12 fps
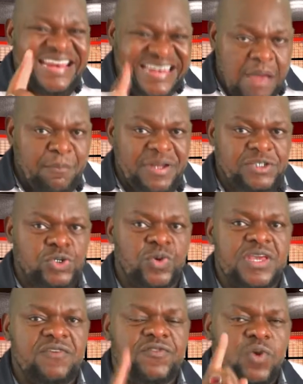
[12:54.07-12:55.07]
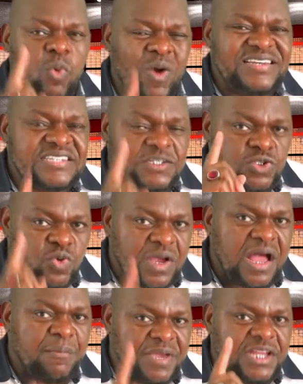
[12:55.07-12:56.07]
Number two, if you want us to
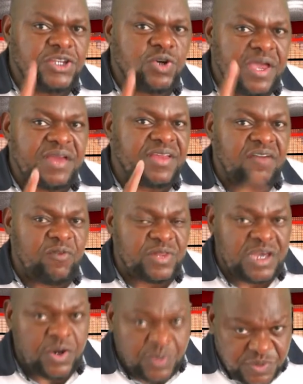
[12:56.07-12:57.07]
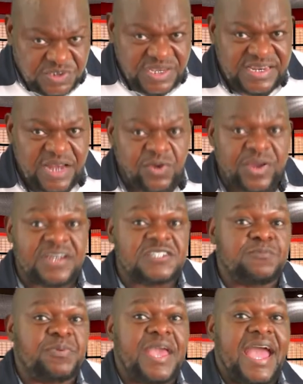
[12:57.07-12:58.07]
come in your area for the crusade and you can
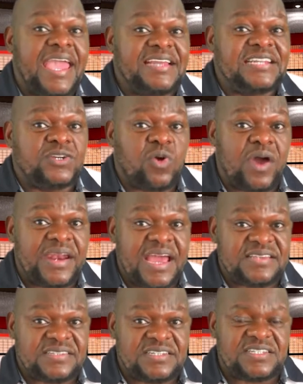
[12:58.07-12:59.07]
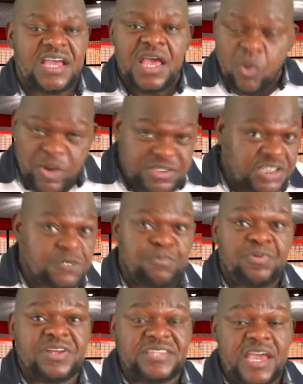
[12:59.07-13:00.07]
spearhead it and organize it, we just
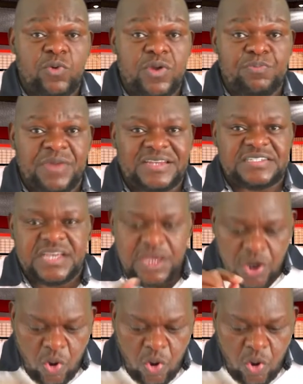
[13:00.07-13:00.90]
bring the equipment,